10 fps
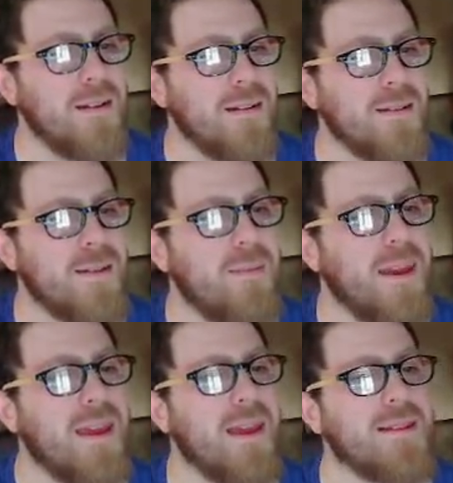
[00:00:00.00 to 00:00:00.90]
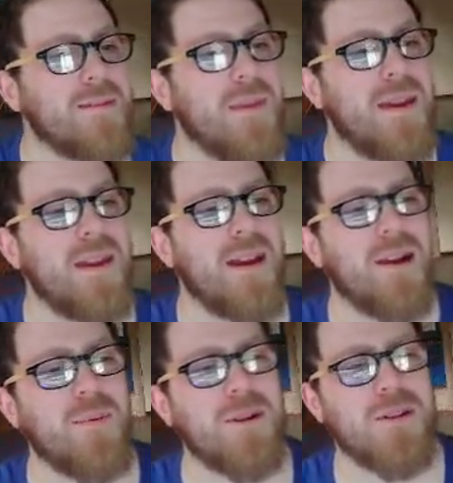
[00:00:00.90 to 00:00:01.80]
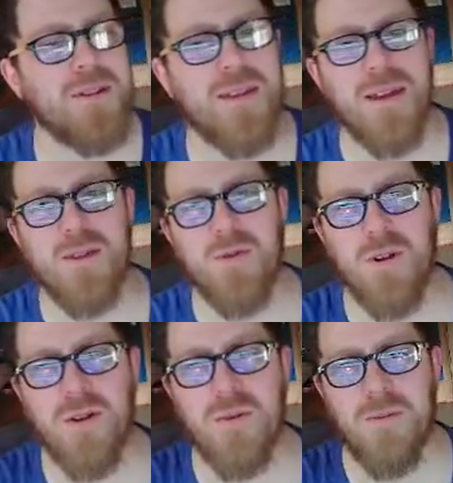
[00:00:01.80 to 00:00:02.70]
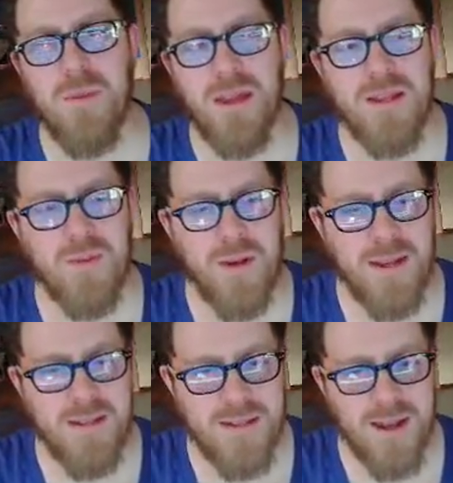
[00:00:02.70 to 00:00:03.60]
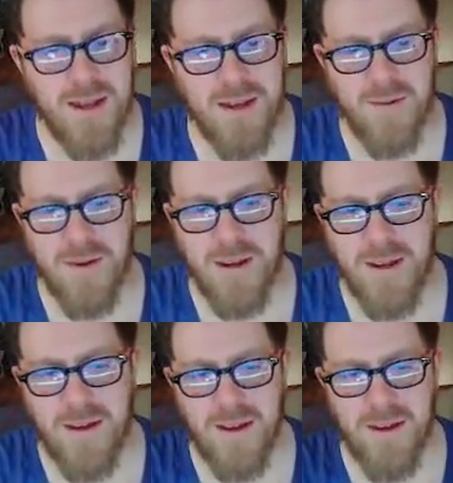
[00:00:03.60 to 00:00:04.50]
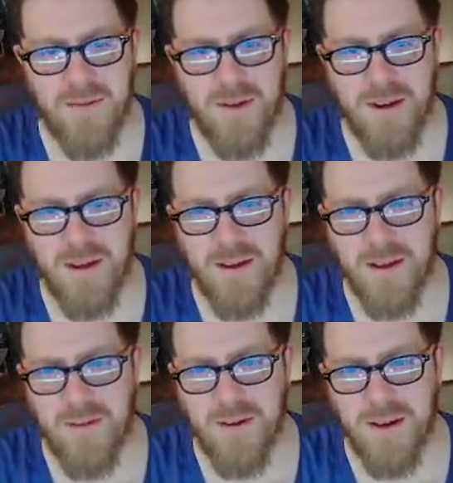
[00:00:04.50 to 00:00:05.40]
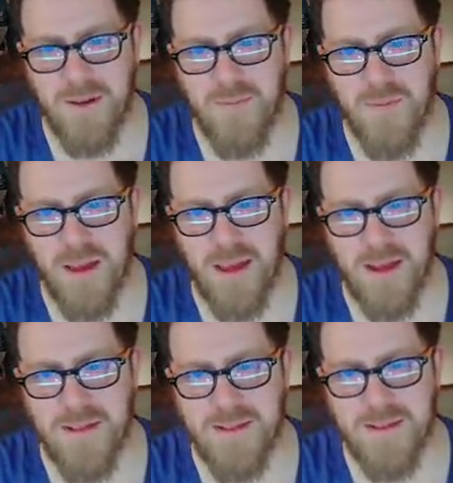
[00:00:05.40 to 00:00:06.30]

To me, it's me. I wish the intro would play twice. I agree. In fact,